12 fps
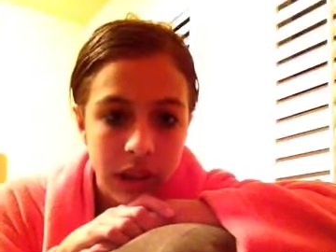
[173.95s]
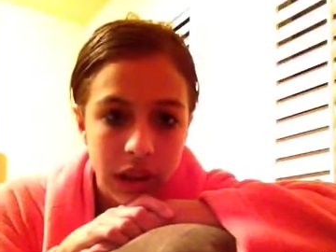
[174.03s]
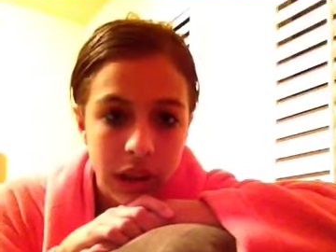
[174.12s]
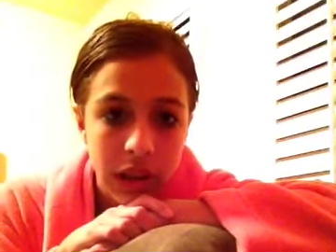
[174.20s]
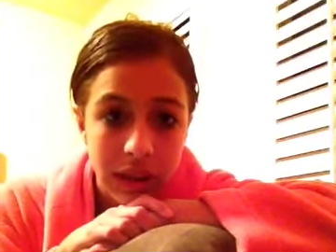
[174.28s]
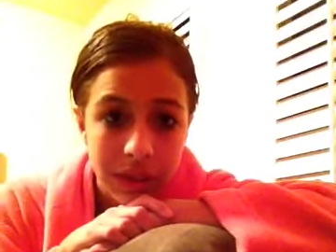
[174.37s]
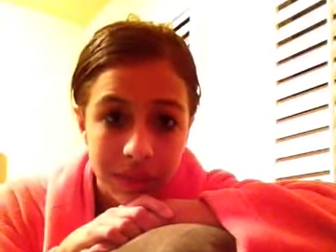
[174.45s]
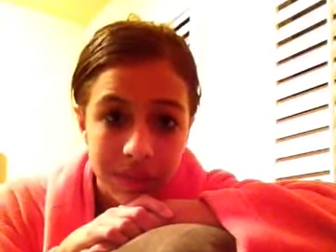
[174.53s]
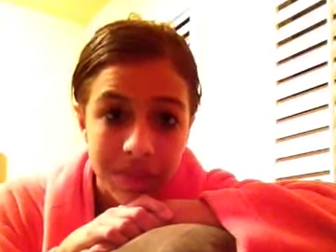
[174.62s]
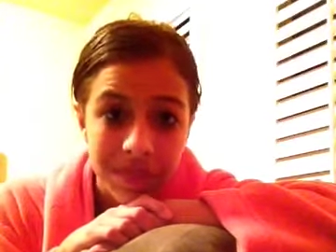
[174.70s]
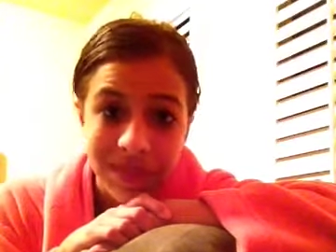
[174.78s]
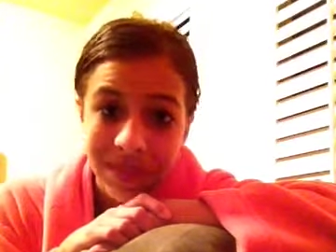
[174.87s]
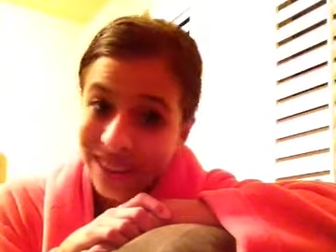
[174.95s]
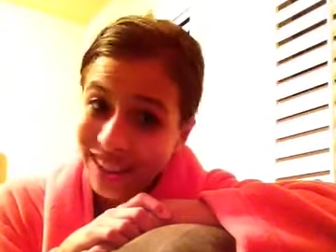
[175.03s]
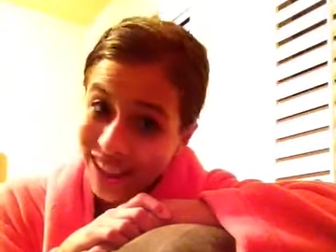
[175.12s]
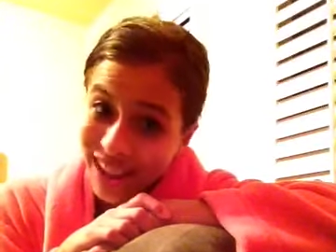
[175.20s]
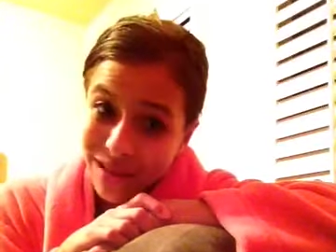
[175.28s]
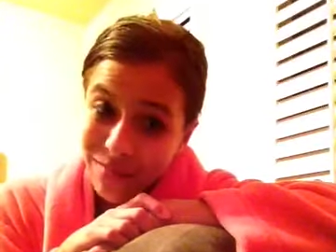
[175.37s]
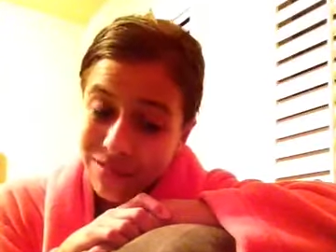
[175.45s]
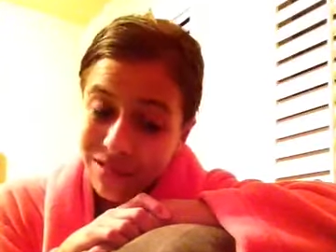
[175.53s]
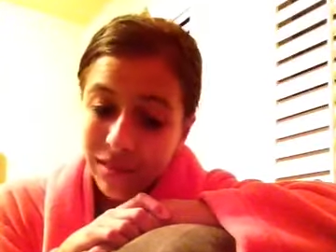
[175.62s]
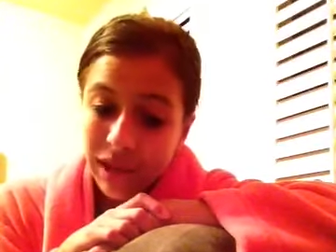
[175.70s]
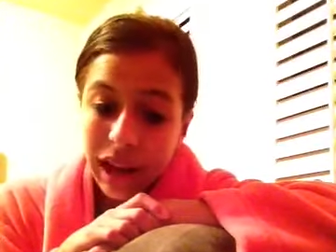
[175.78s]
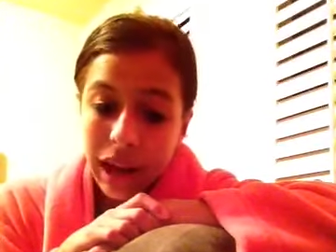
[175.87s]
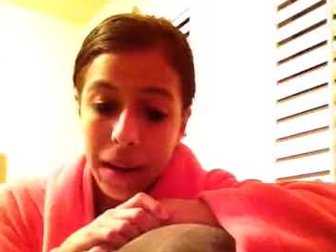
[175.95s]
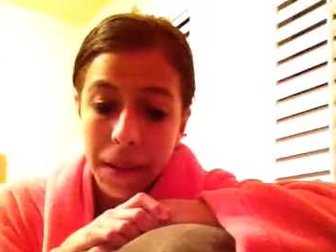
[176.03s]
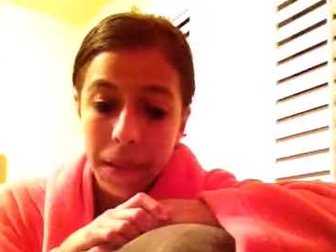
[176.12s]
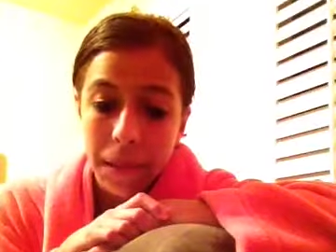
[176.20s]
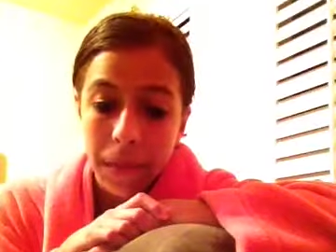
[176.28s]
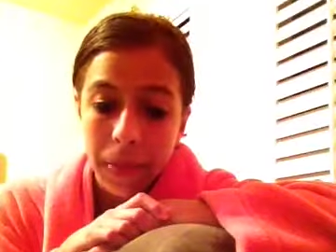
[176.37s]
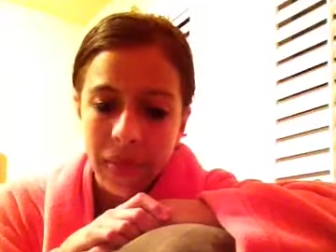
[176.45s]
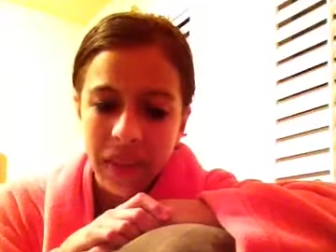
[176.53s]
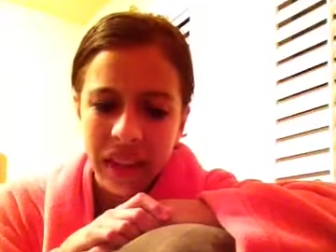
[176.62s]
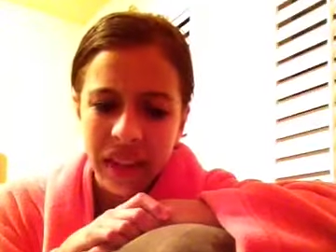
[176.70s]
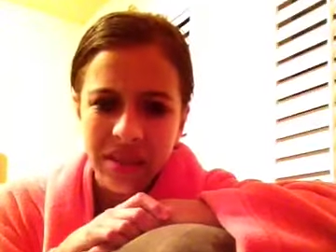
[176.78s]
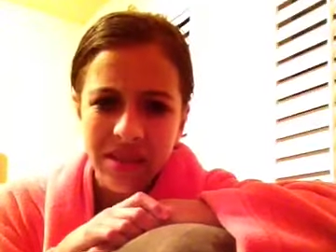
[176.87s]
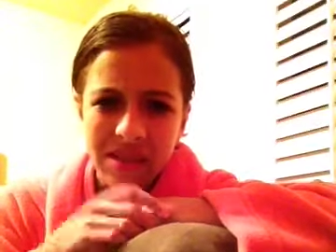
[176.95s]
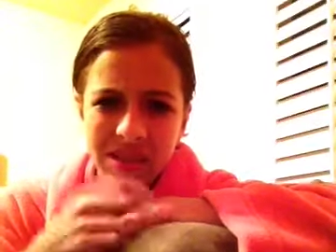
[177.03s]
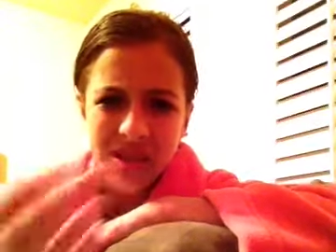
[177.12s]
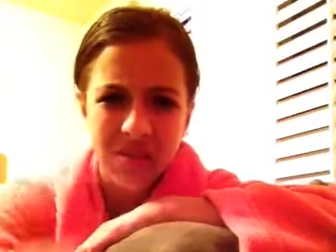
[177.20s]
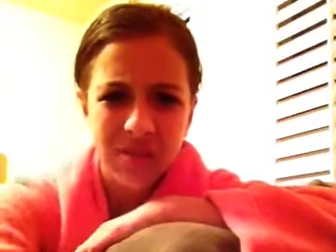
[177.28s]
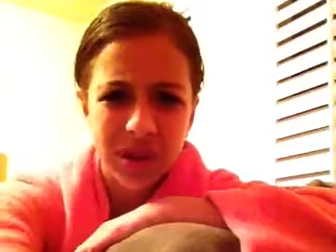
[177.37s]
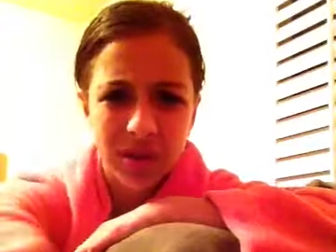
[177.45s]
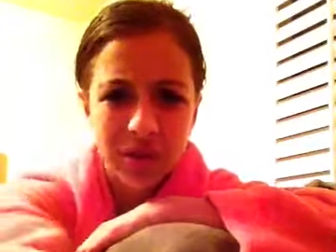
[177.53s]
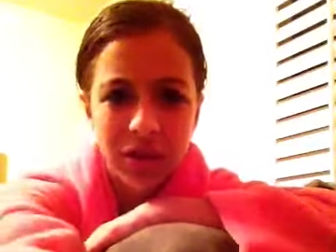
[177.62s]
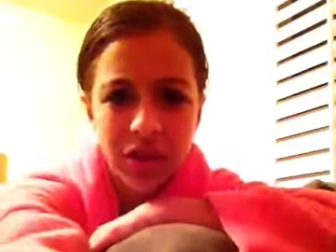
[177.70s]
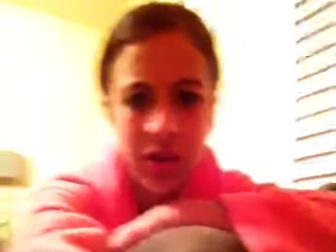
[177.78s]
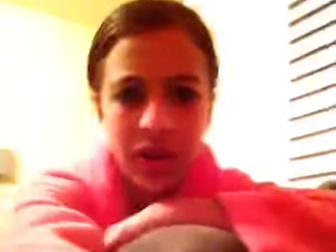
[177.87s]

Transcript: So yep. Ew, there's a roach